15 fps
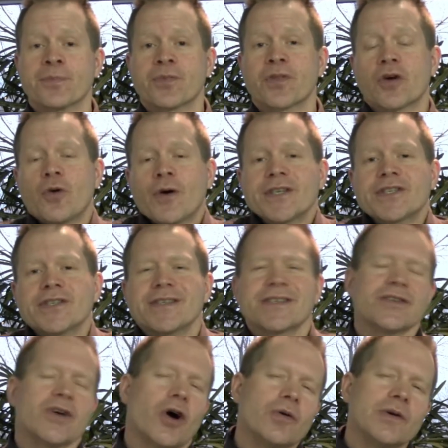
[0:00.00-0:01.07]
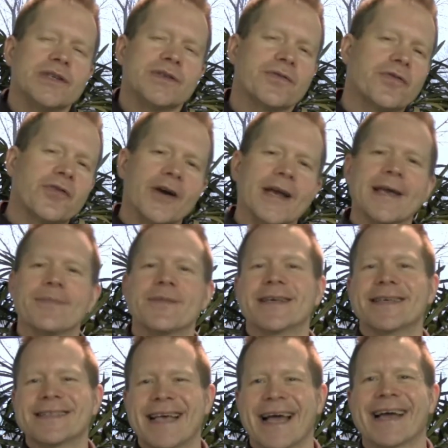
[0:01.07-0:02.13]
The question isn't always framed
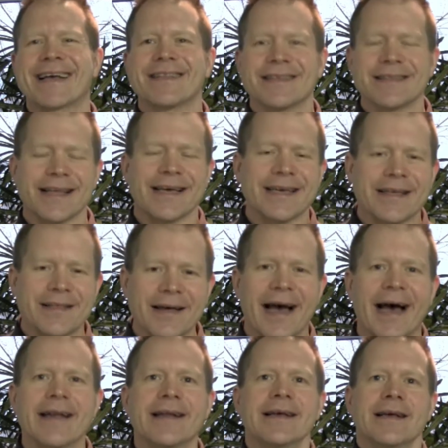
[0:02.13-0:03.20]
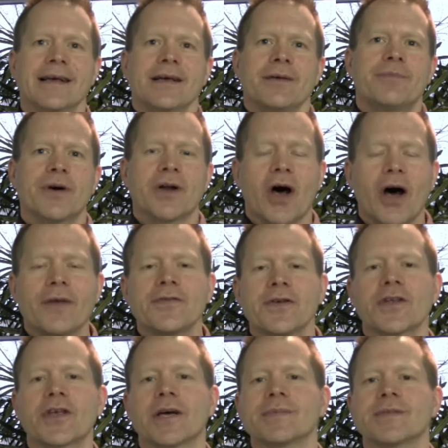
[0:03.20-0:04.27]
exactly like that, but often
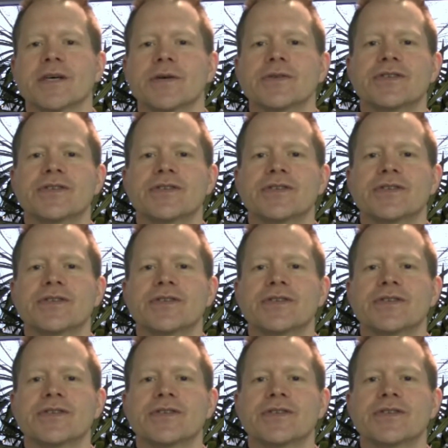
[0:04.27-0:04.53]
comes out